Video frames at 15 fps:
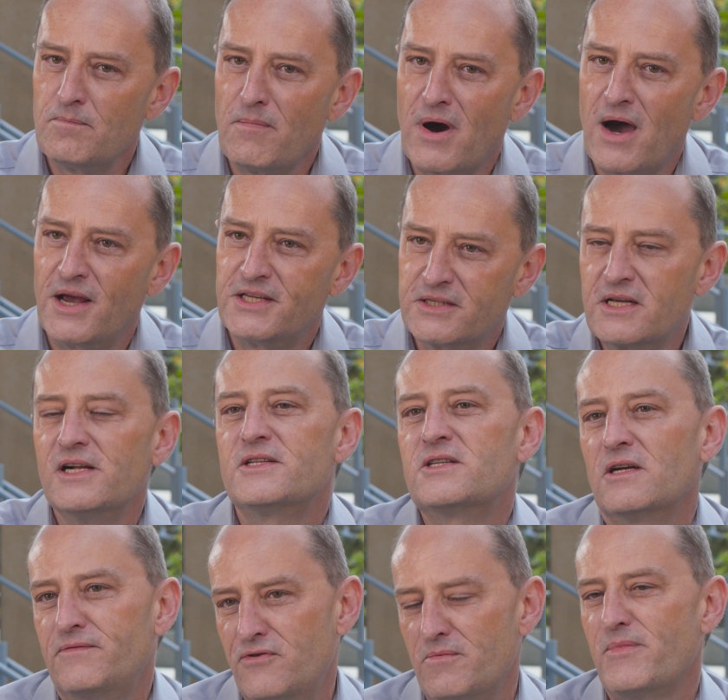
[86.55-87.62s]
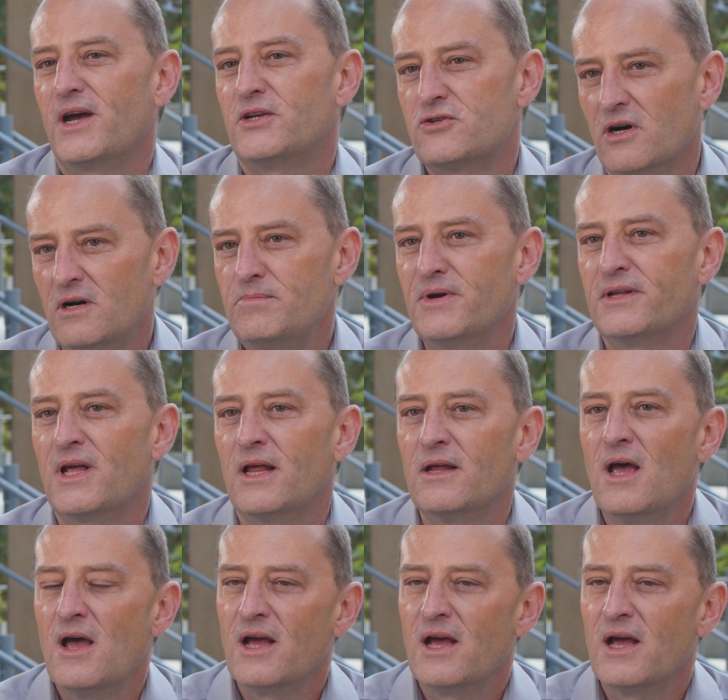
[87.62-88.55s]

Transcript: my skill set for my job and uh,